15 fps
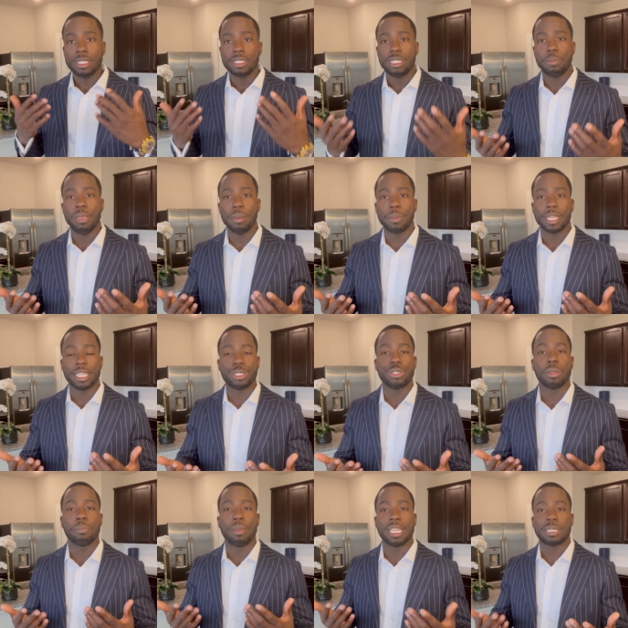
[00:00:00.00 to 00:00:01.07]
to be able to get
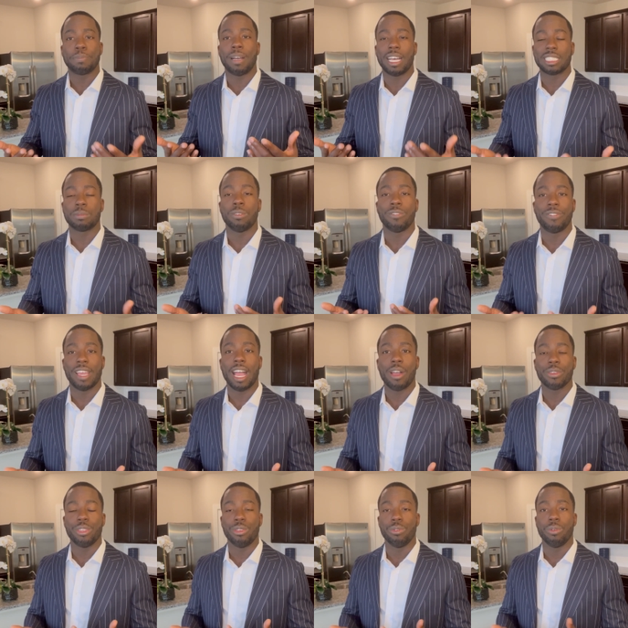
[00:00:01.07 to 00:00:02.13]
you the best possible
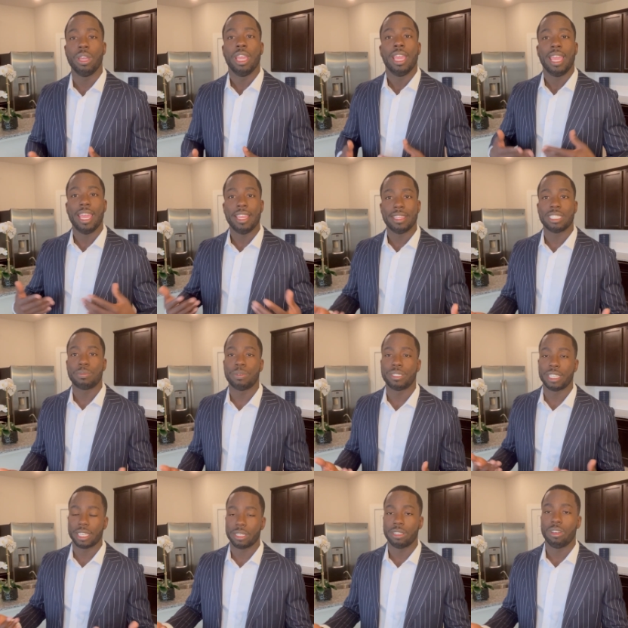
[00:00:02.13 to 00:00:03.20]
value in this
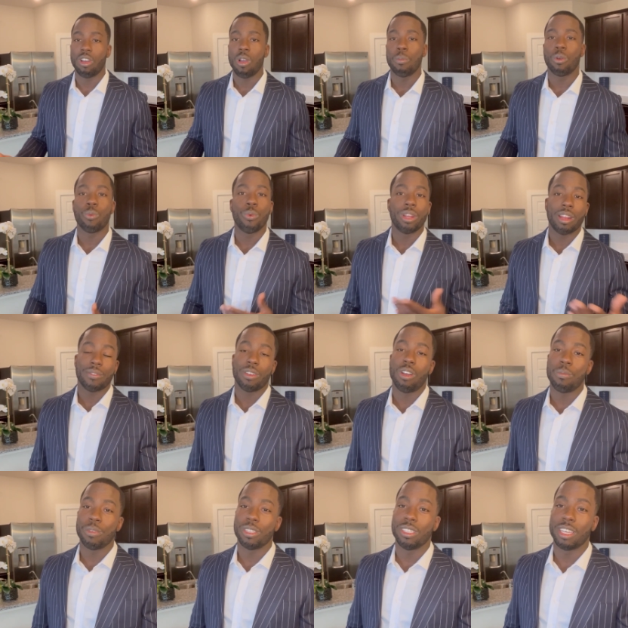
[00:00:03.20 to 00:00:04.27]
particular home or whatever
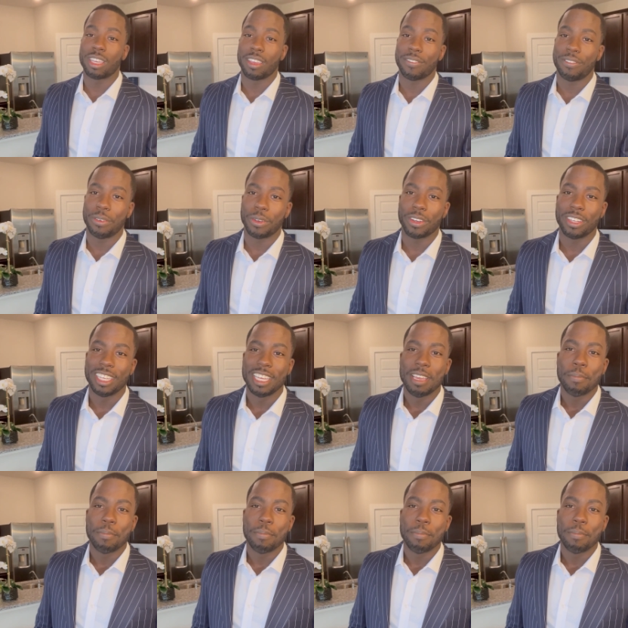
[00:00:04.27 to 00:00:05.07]
home you're looking for.